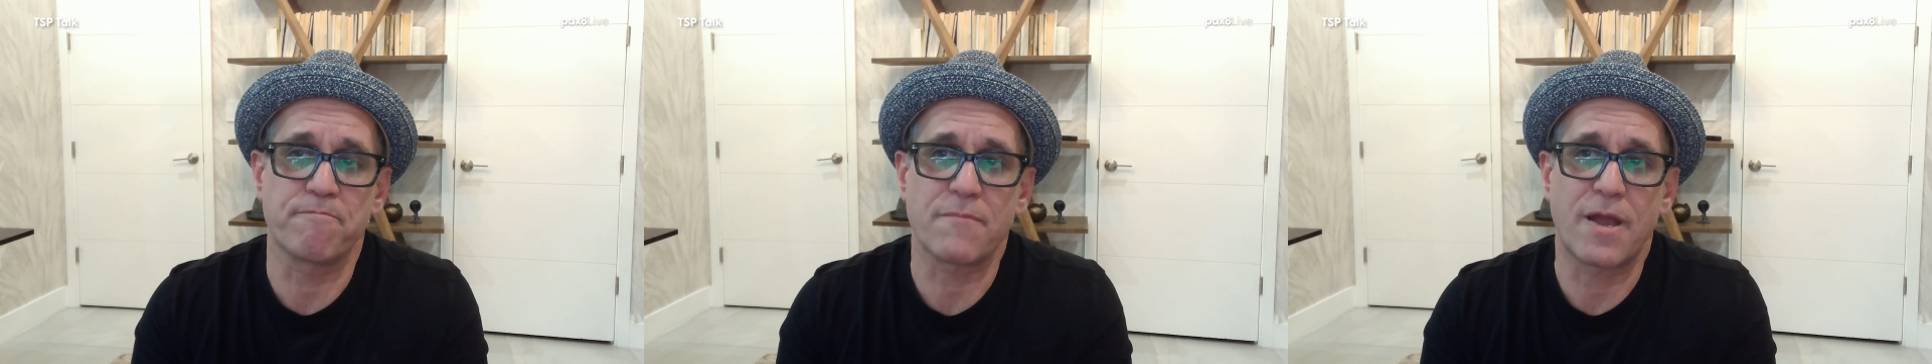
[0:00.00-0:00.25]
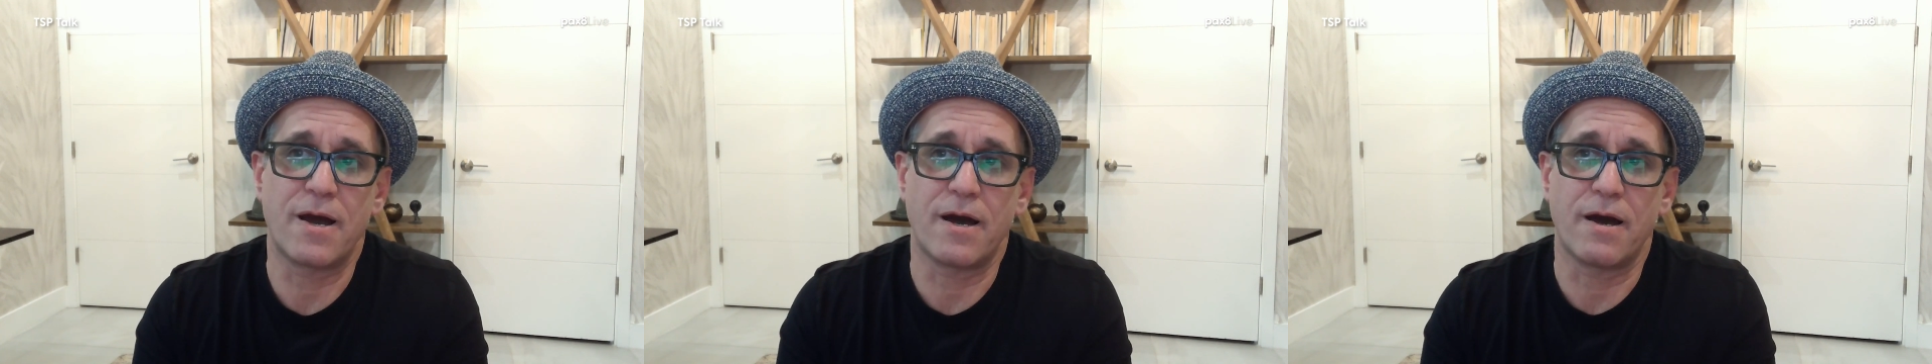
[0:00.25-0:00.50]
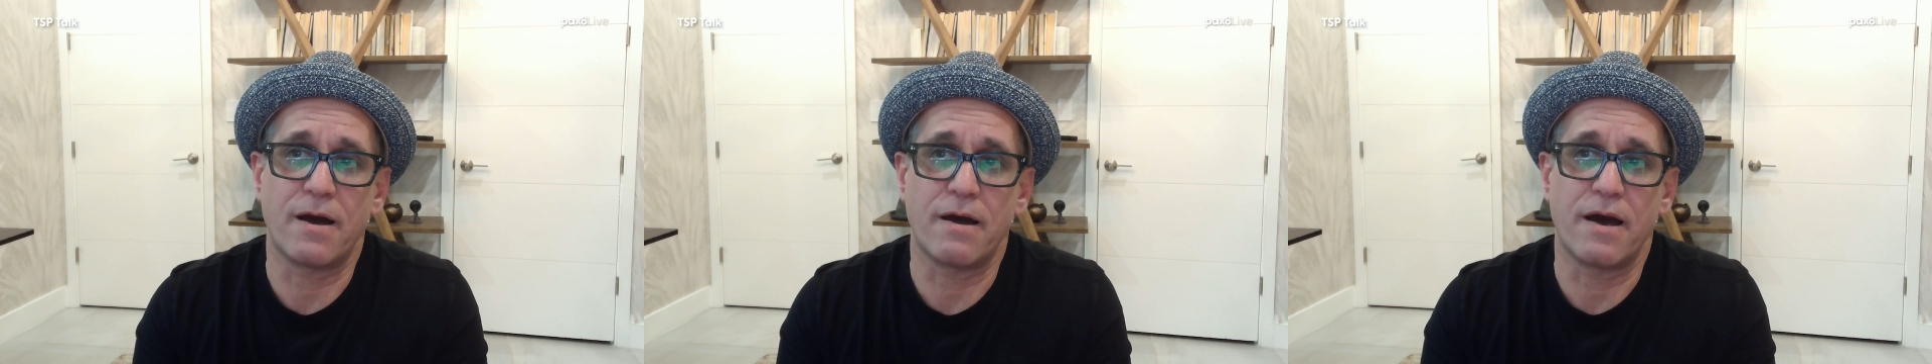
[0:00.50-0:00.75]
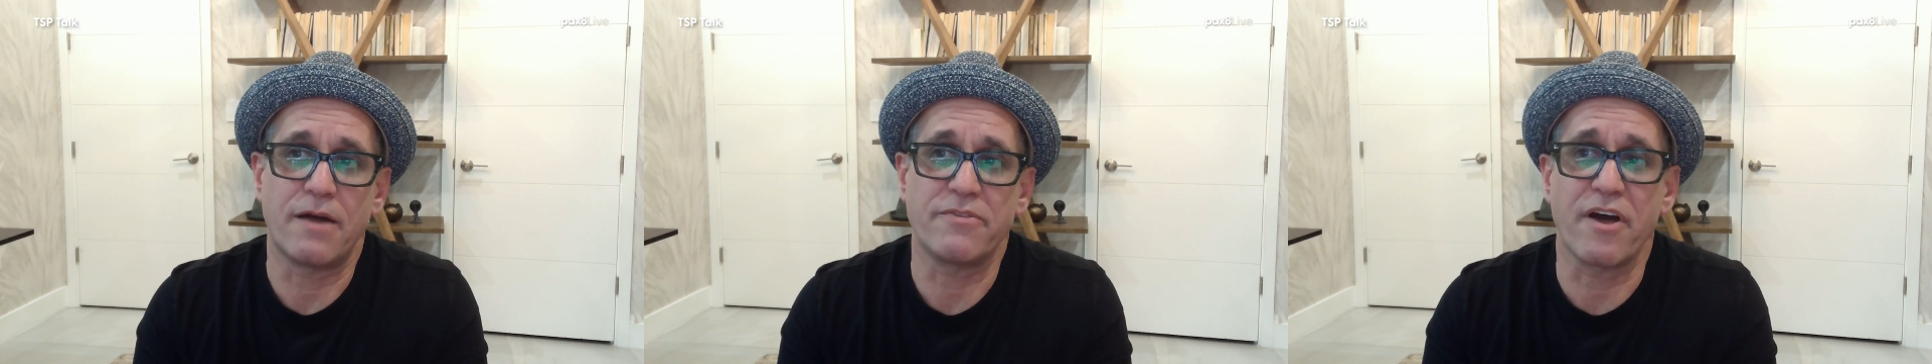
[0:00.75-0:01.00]

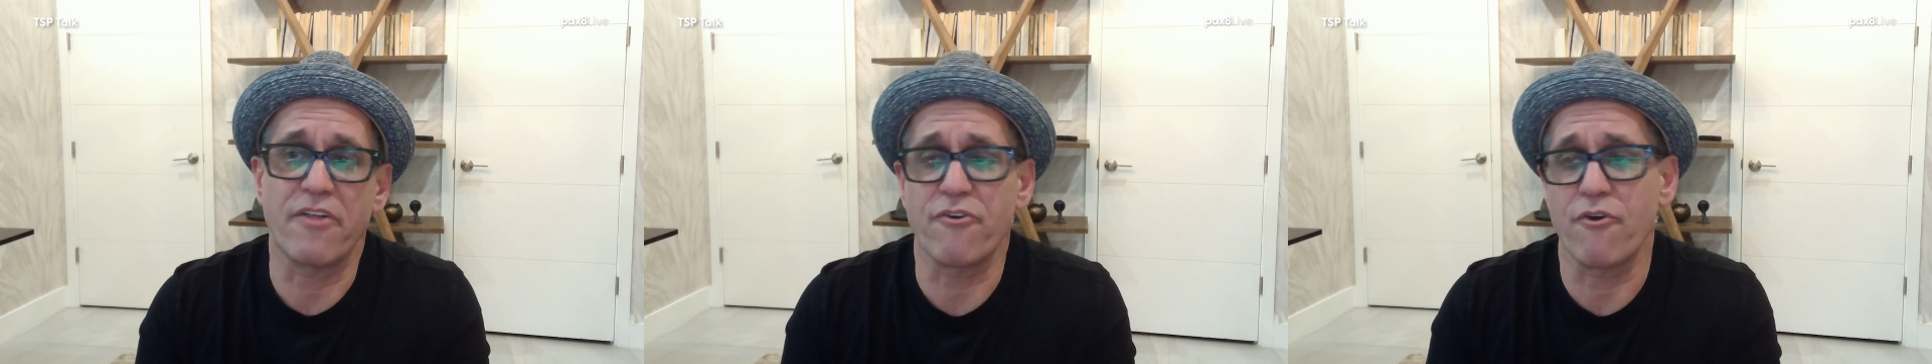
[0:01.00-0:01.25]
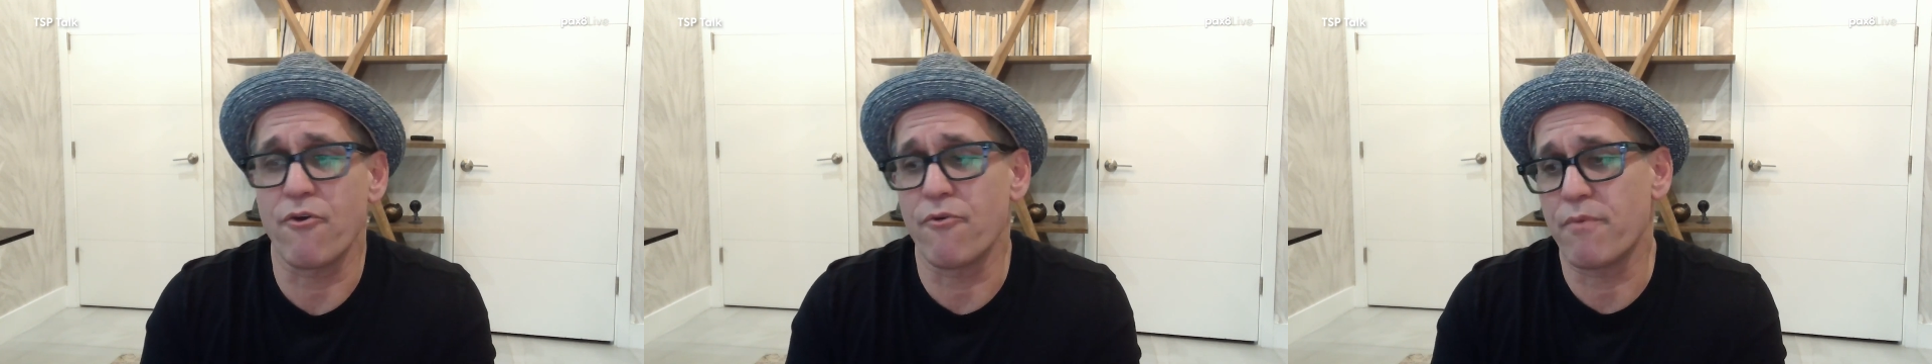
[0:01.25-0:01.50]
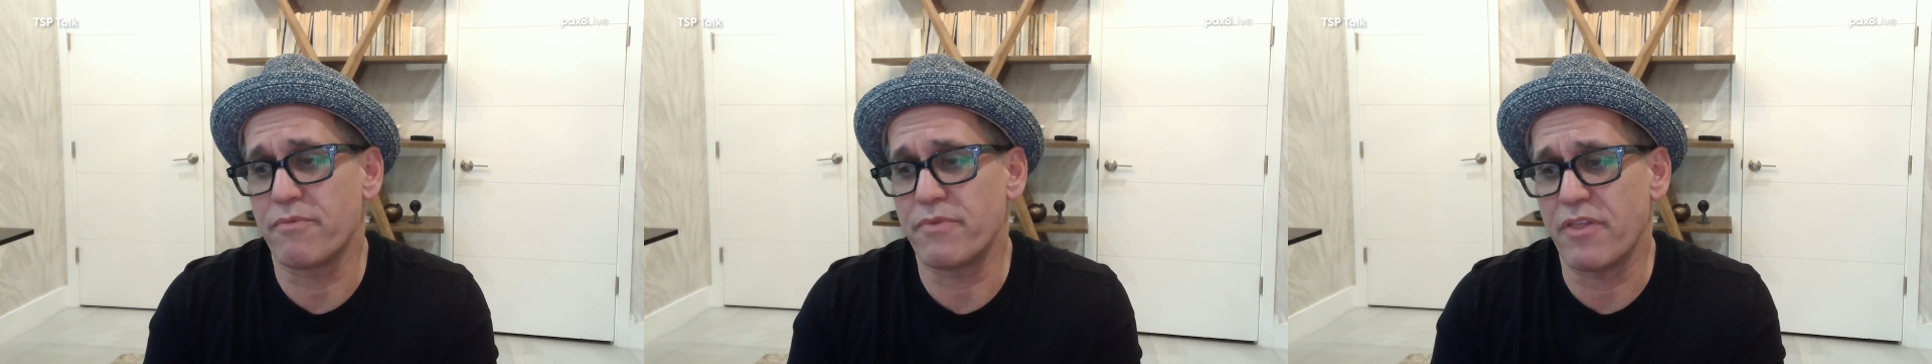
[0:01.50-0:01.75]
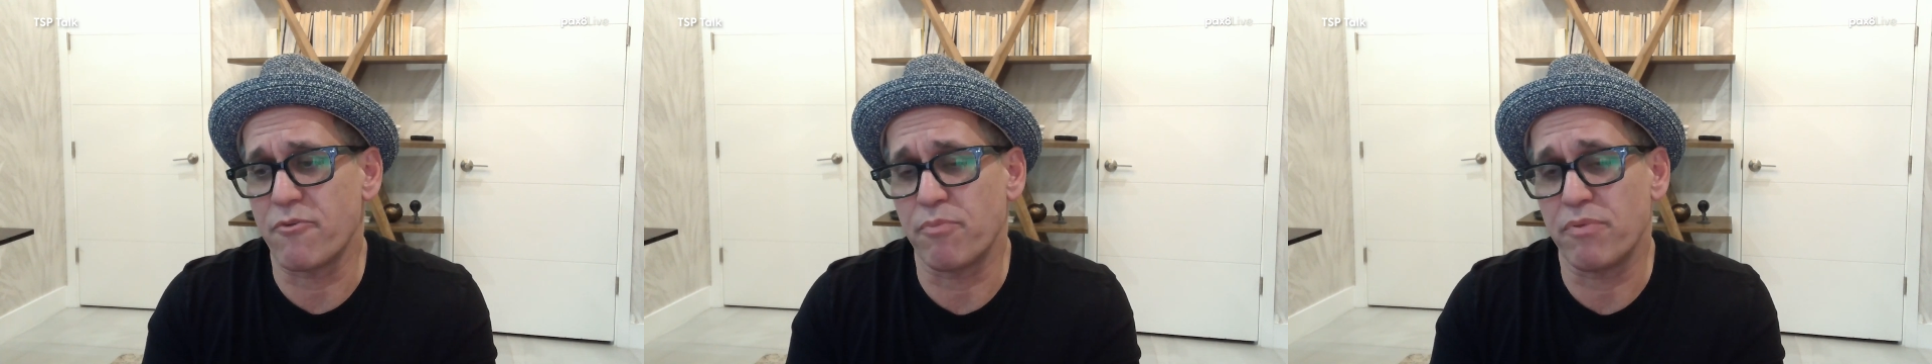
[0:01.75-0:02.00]
Another
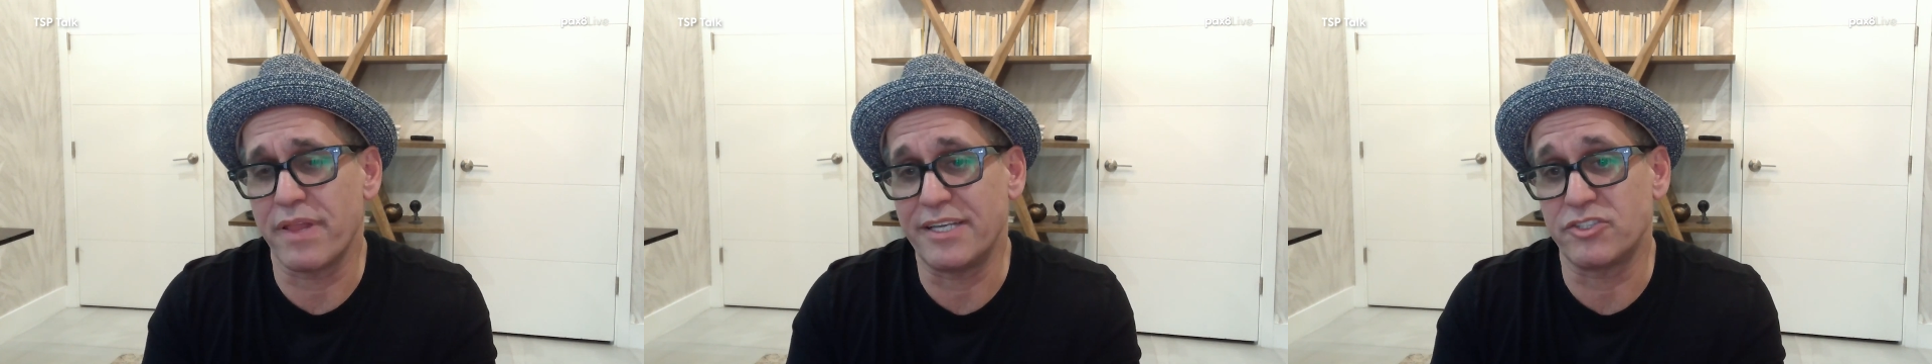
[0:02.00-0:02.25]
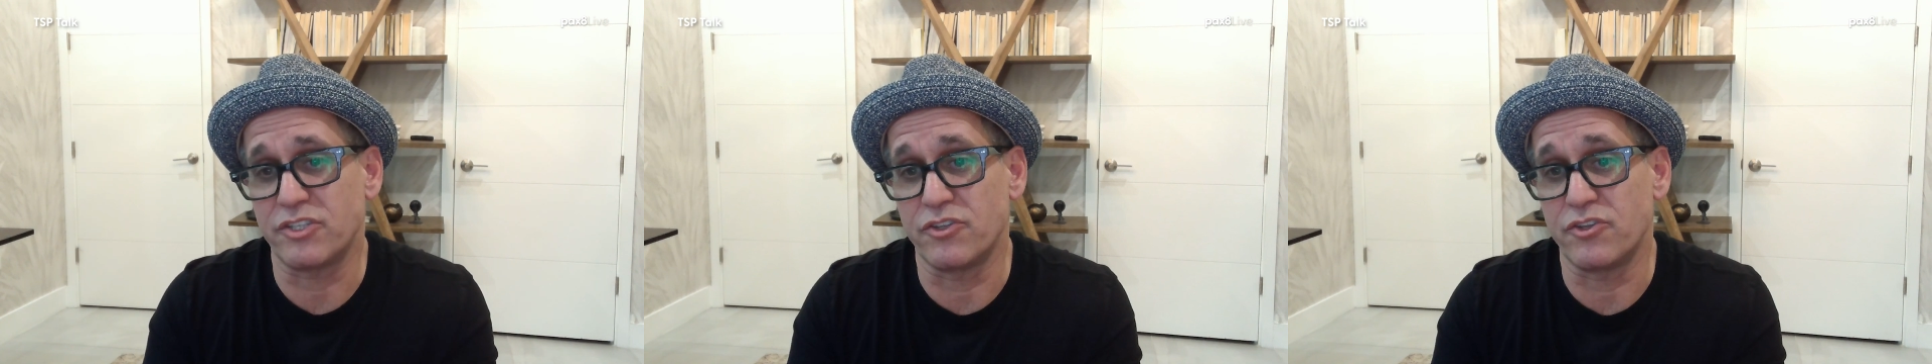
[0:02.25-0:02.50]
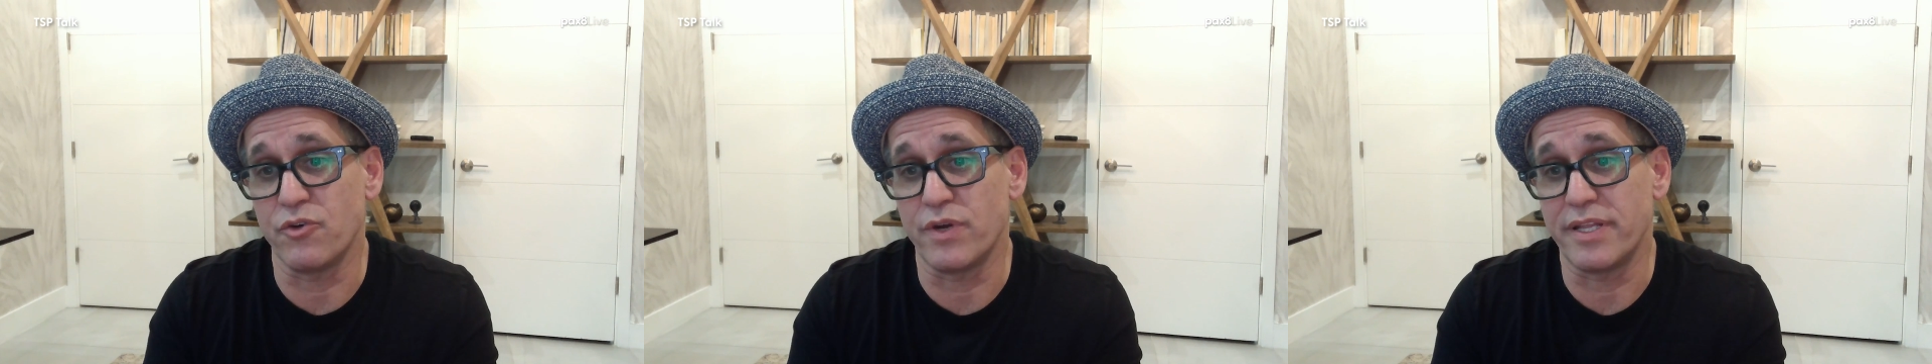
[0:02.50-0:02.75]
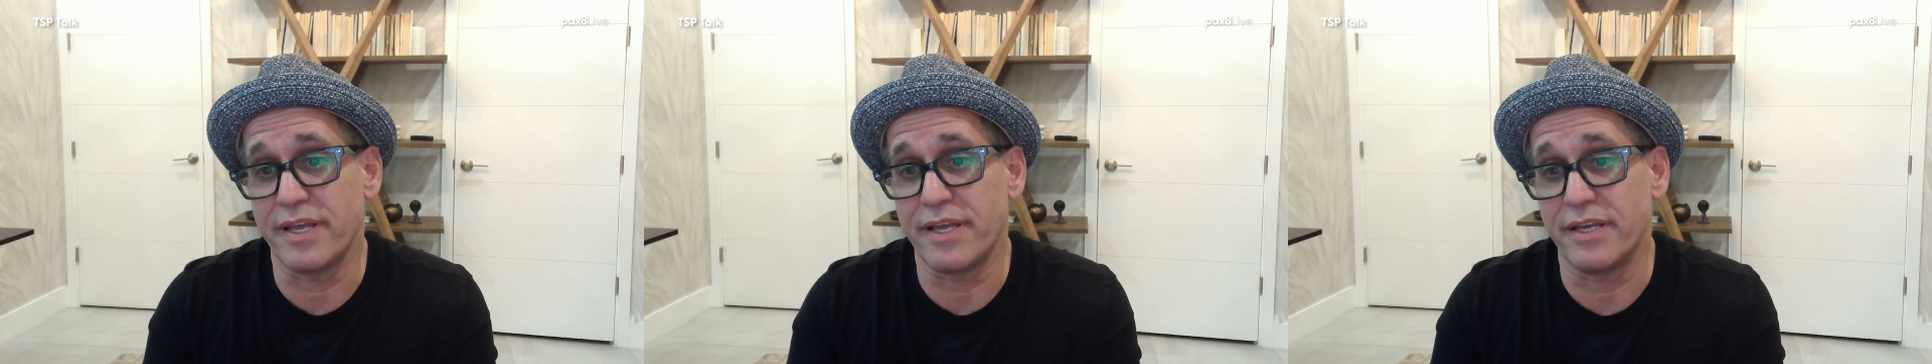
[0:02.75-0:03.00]
place to do
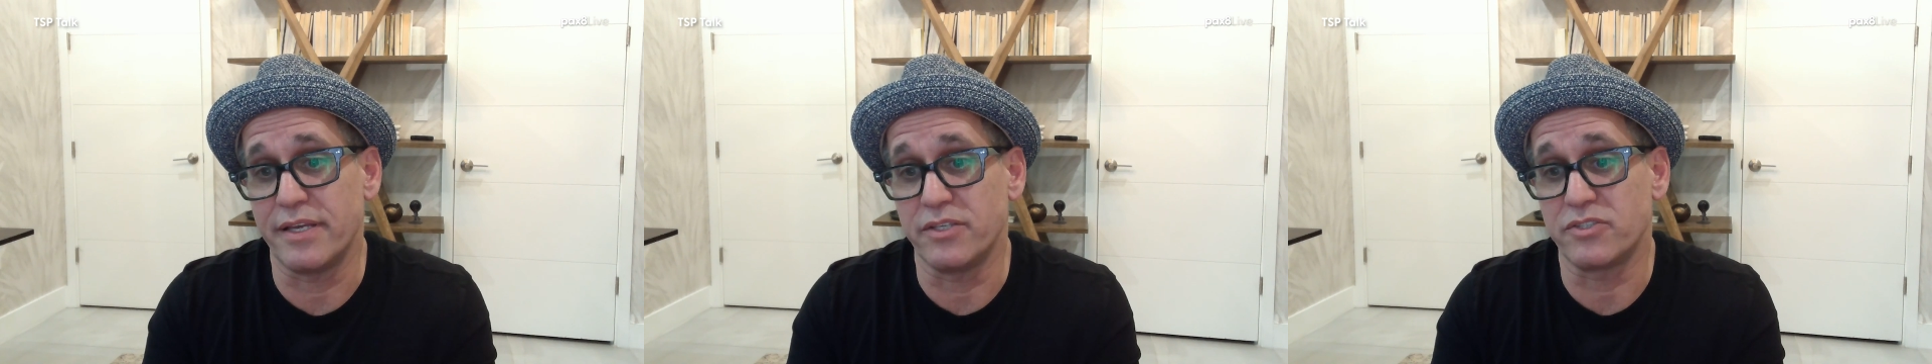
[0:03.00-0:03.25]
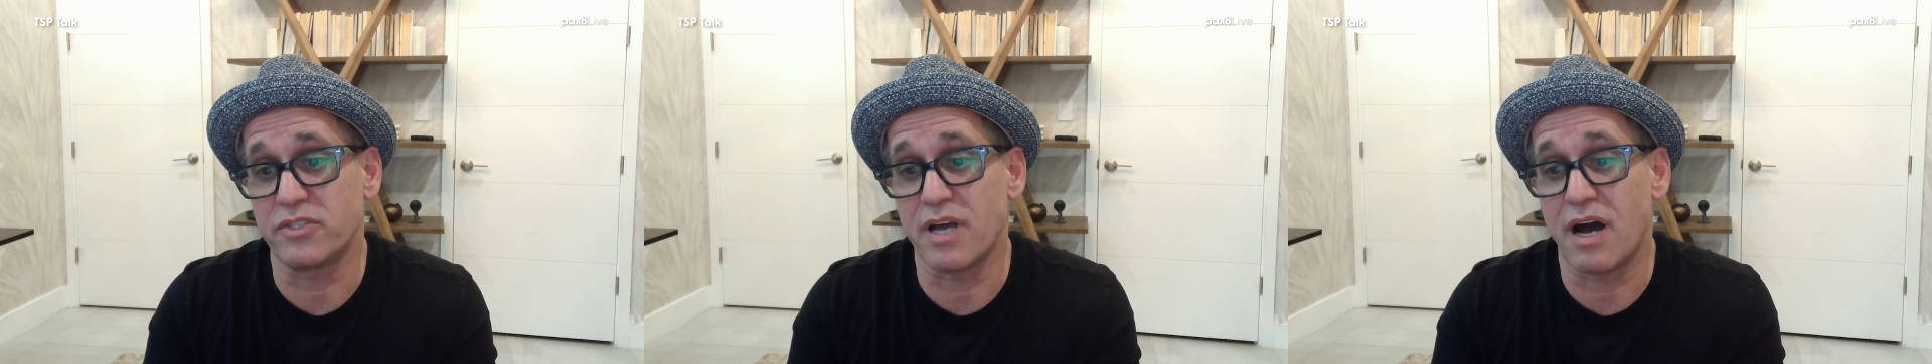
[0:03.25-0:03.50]
it is